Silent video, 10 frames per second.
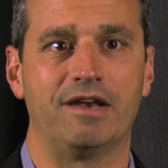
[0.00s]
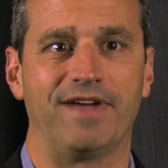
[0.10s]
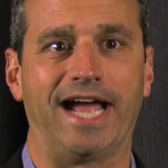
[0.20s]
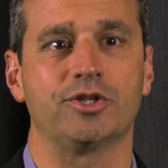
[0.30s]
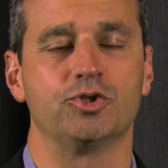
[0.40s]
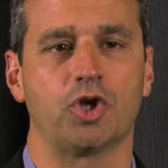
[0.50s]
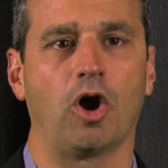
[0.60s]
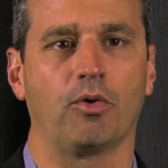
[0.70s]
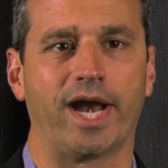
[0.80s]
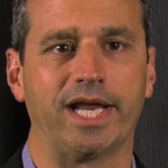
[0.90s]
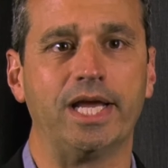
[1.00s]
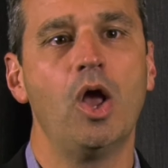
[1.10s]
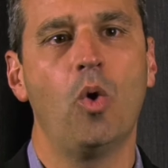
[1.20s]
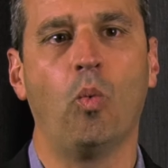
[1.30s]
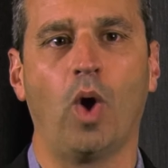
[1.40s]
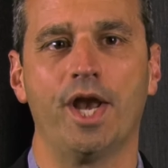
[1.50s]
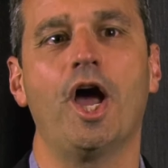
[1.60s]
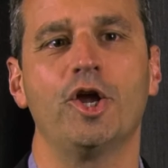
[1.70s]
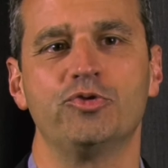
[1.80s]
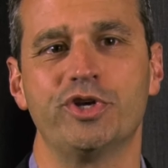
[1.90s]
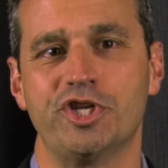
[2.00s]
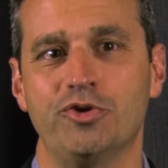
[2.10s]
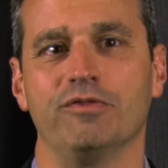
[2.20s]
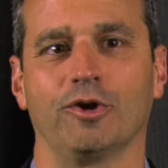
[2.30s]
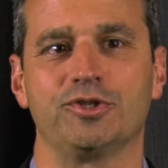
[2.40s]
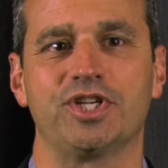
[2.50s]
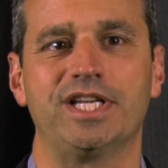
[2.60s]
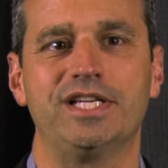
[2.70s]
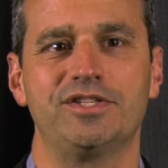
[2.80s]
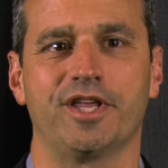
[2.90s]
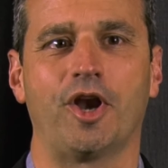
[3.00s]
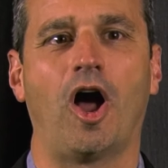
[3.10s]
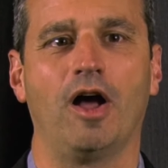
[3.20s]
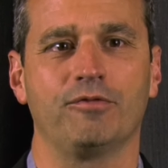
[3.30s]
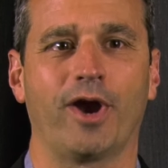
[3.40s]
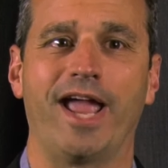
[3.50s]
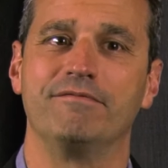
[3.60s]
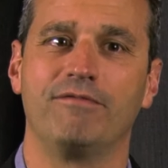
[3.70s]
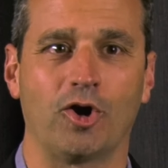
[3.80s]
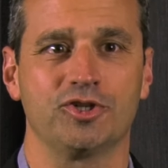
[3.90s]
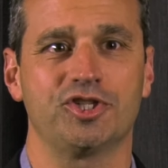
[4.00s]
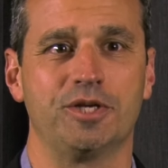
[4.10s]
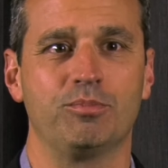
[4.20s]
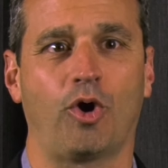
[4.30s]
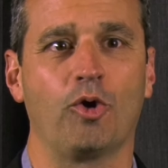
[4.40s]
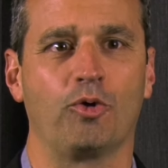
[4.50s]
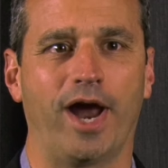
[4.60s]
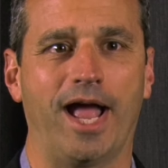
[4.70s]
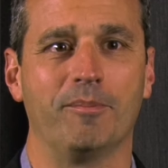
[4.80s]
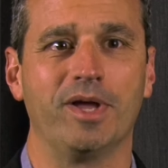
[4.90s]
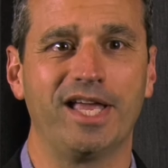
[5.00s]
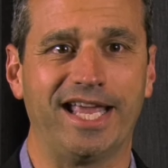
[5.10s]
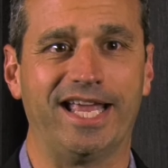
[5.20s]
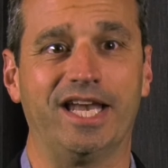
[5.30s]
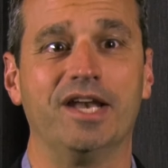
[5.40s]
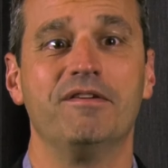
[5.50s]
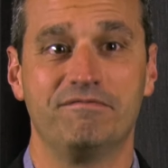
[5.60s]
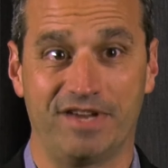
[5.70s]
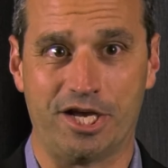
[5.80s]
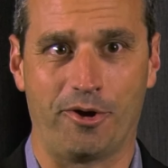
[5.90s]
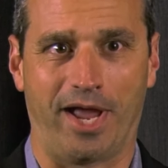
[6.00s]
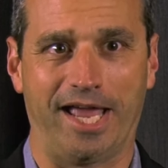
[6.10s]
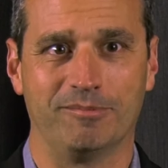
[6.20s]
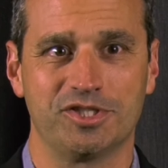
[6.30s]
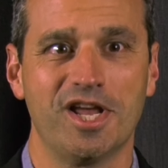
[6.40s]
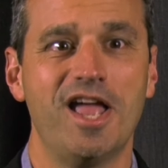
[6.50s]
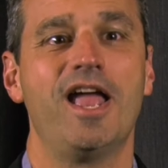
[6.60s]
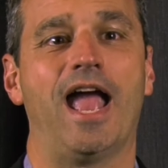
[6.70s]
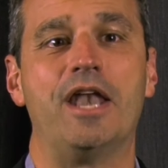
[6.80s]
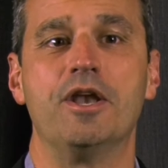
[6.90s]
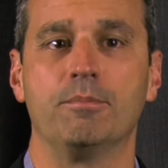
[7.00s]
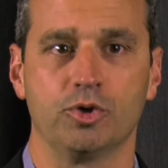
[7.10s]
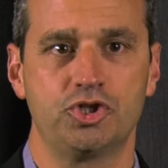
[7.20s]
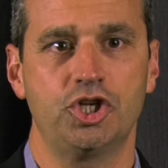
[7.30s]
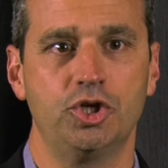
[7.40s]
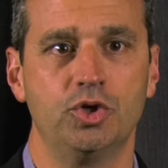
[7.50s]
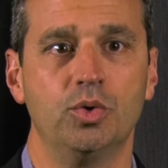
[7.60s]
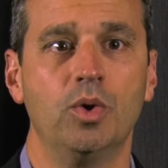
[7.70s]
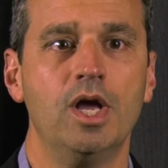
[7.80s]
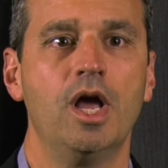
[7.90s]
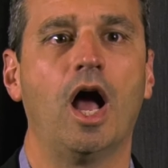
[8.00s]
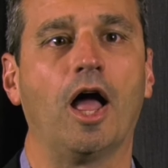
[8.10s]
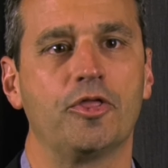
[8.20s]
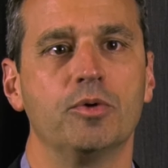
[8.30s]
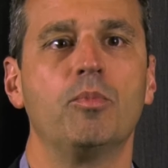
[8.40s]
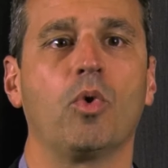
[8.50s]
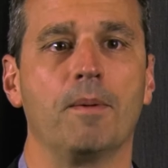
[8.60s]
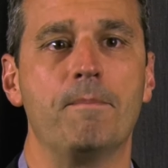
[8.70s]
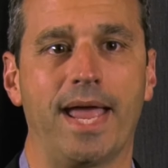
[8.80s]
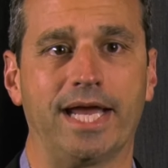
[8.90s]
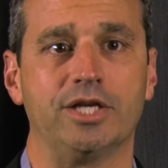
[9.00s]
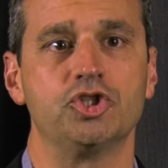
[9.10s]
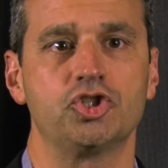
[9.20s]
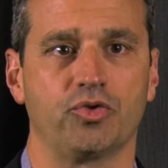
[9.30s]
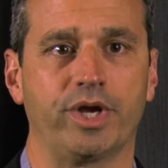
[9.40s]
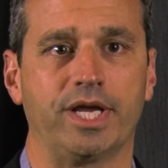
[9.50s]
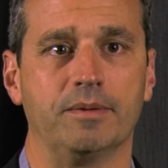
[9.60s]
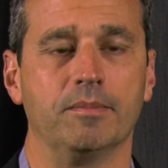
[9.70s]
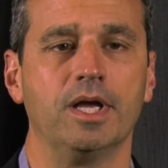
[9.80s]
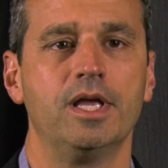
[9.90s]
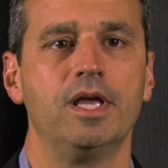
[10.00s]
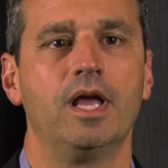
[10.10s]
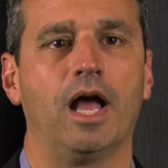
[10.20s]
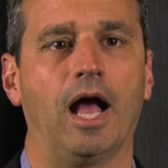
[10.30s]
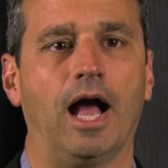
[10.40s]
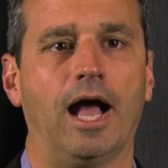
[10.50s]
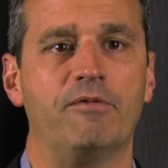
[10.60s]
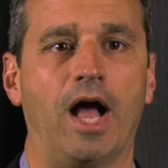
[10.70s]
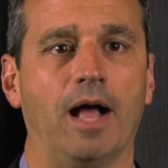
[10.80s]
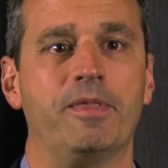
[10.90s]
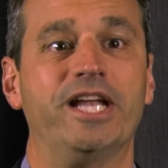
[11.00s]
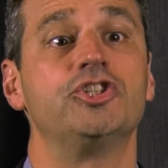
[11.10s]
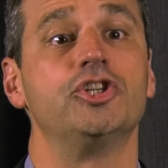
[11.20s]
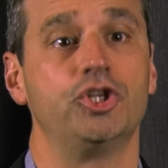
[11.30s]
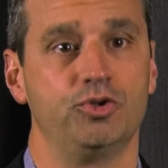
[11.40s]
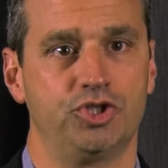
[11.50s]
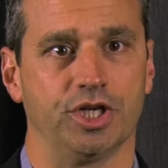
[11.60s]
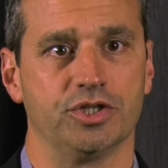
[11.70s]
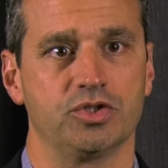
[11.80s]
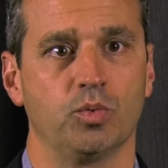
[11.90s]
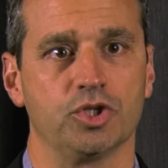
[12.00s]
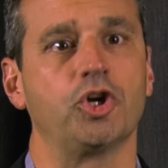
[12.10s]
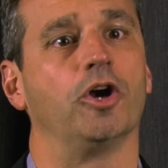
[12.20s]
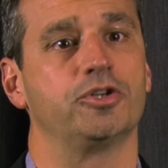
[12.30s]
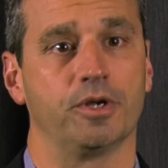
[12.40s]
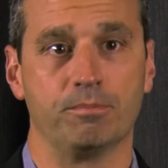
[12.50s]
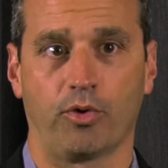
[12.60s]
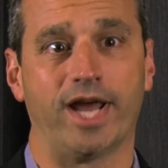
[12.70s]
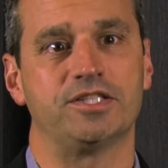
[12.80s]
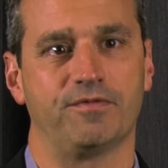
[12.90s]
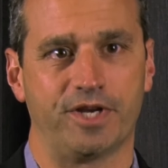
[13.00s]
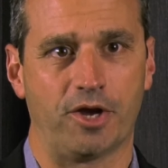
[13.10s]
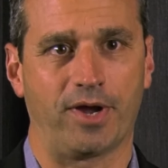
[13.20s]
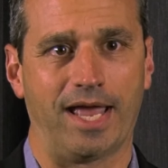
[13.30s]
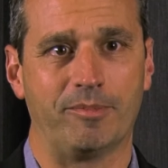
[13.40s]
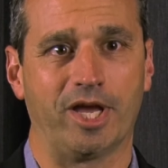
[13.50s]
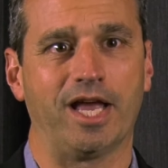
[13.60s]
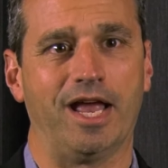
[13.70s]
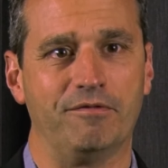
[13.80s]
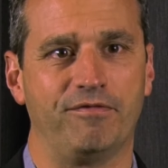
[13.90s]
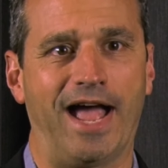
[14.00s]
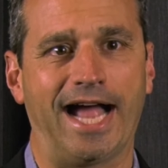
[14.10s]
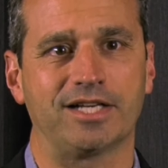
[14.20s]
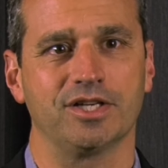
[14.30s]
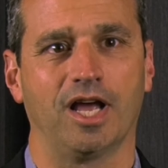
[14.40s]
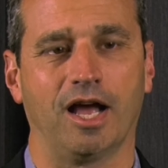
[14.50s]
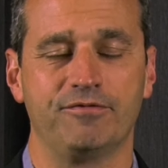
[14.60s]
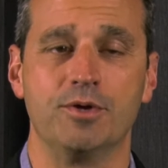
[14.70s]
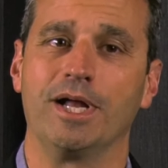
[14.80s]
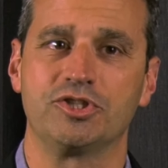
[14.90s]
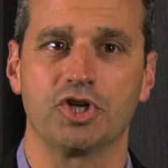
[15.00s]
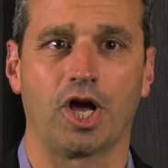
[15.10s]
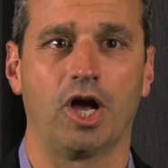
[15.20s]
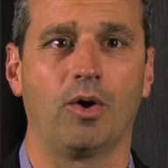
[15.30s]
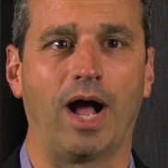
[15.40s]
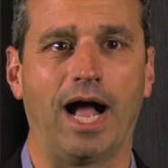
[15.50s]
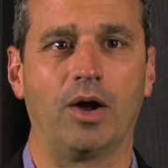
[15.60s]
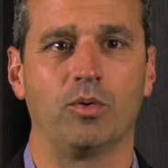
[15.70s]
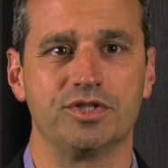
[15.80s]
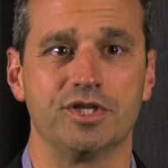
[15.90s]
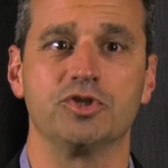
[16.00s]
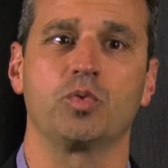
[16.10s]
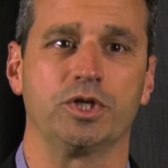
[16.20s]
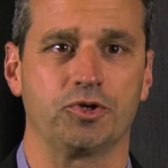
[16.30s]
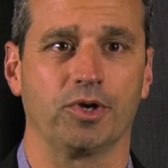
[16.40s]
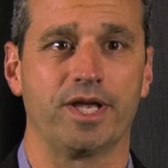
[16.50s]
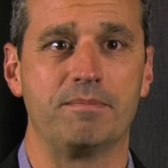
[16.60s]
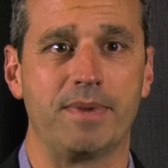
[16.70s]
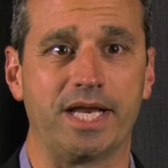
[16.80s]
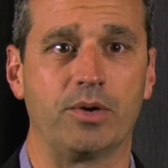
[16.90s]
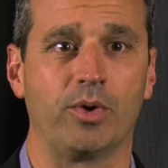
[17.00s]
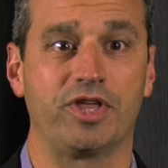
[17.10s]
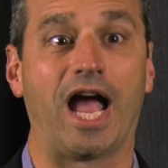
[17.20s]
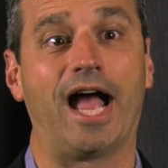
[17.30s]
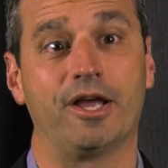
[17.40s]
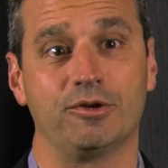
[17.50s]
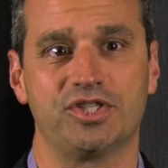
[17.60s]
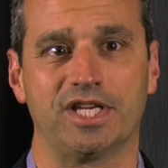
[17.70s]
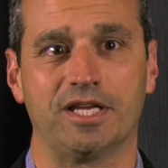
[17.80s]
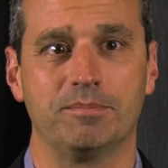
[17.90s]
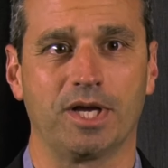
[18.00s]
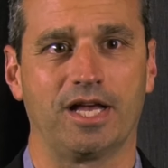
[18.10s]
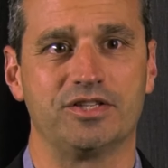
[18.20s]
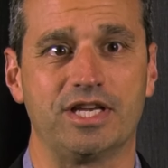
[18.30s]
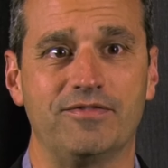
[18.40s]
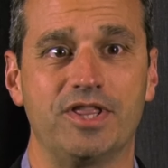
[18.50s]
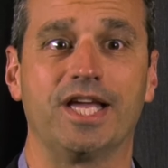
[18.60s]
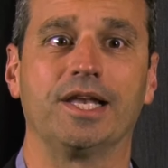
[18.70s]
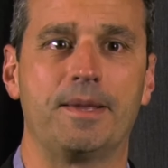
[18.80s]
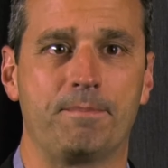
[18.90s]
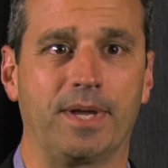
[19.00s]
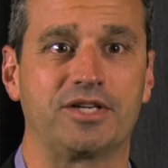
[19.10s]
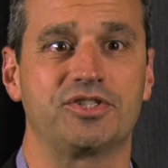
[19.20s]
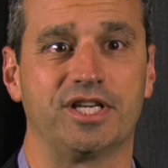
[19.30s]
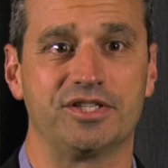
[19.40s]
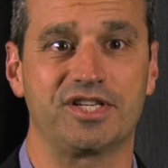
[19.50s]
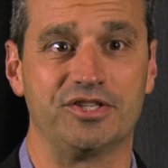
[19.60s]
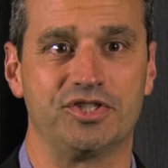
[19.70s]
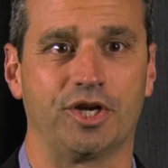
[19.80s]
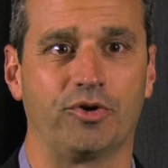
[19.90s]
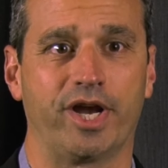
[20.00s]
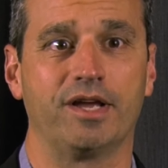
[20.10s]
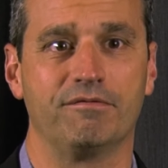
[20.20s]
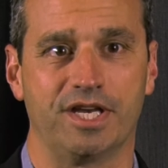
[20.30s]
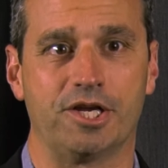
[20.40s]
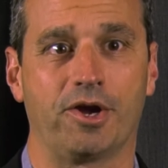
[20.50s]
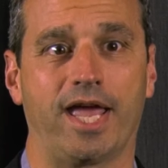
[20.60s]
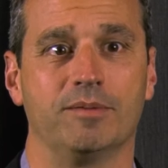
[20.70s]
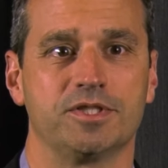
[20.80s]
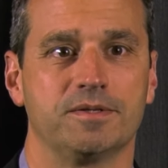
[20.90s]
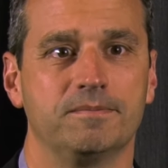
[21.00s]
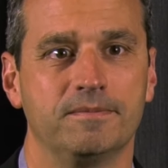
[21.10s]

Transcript: In fact, there's already 100 universities that offer a varsity program in video games. And number two, other more mainstream institutions will start to embrace video gaming. In fact, a few months ago, I was in Switzerland meeting with the IOC because even the Olympics is considering video games.